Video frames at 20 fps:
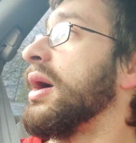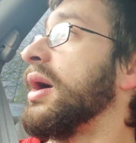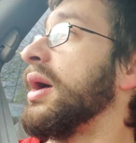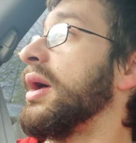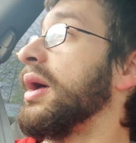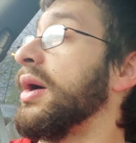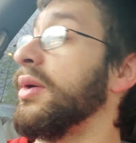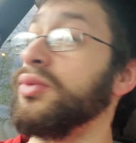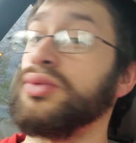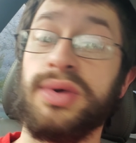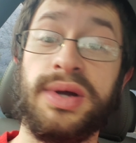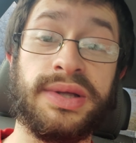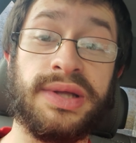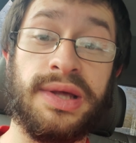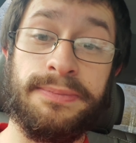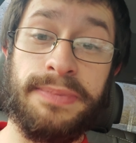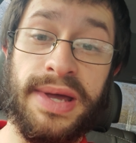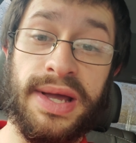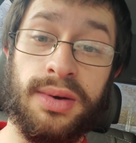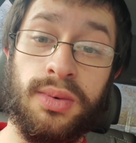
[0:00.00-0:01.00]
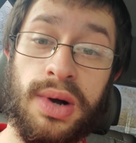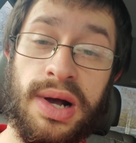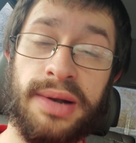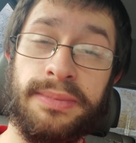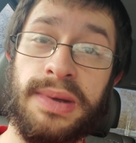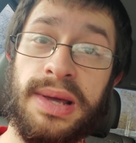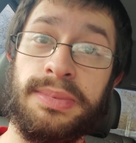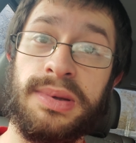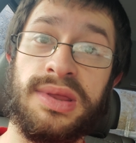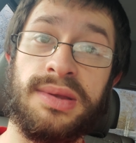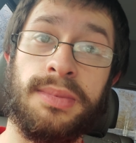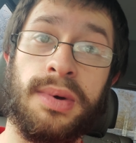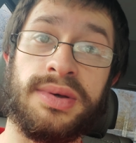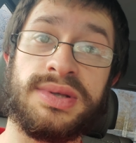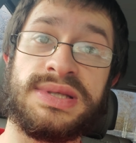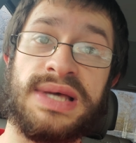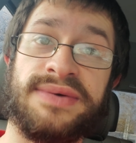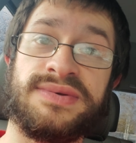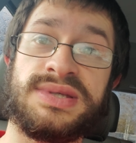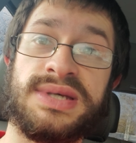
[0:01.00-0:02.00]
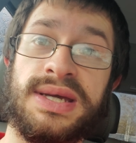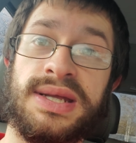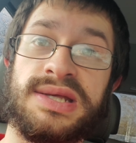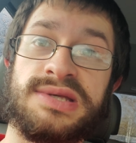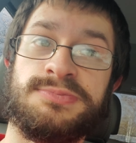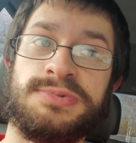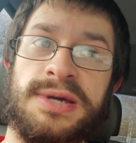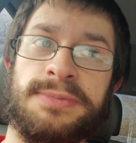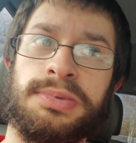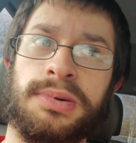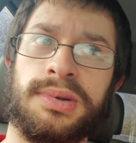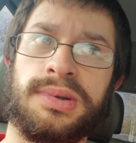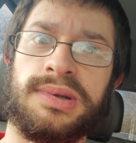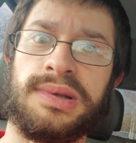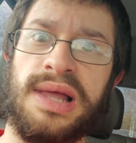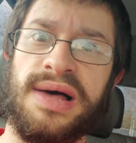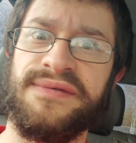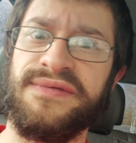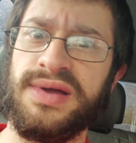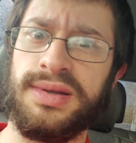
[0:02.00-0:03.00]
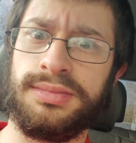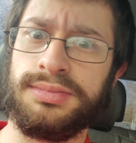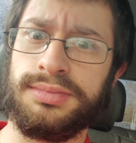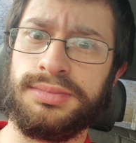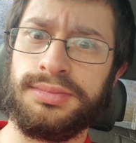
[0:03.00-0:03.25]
A really big one, maybe the most I've seen, is people love it.